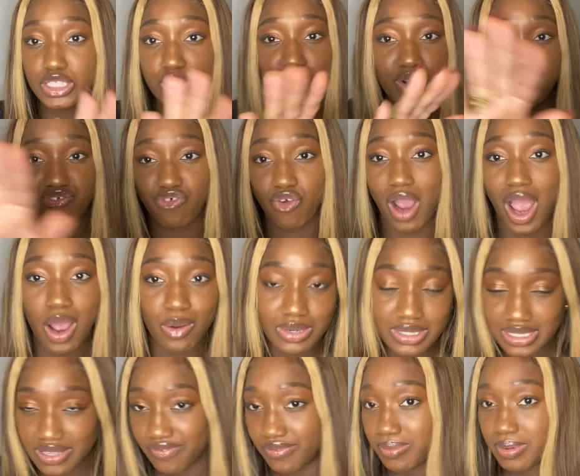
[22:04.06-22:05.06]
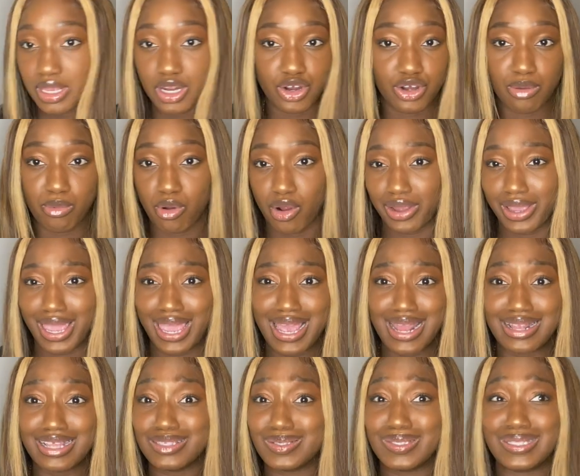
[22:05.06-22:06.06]
24 hours of being on the market. And
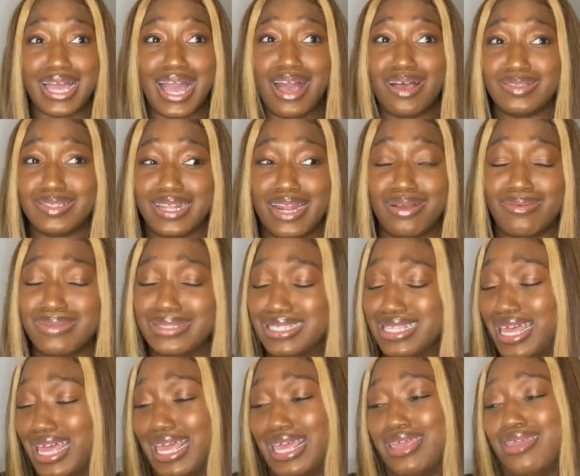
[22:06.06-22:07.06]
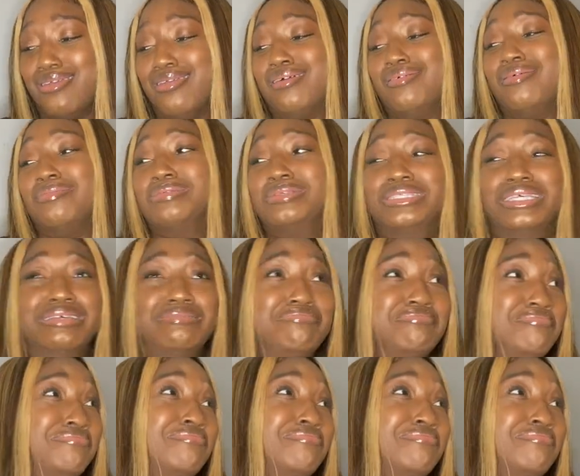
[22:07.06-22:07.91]
this was a house that I was like, you know, I was like,